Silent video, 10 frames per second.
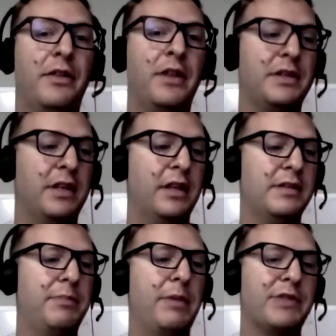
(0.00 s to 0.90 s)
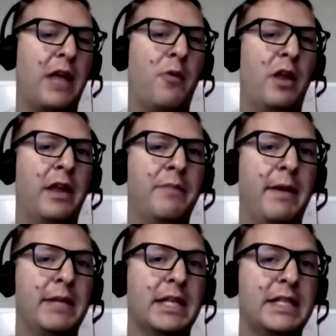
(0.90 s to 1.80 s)
that people say, well,
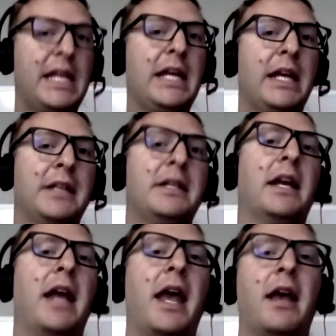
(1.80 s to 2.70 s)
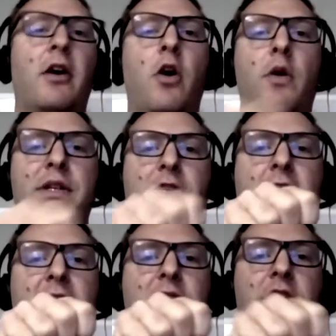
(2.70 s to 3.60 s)
maybe the T in DNA always
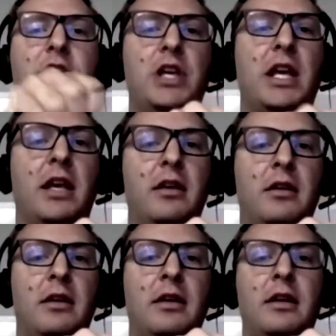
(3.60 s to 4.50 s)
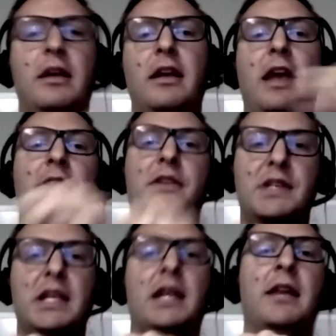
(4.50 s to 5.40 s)
attracts the G and the
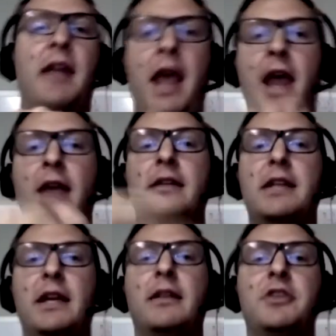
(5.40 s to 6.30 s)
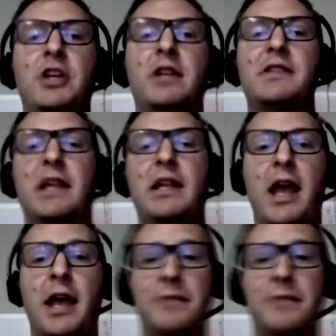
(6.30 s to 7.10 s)
C and the A and the T and the G and the C and the A.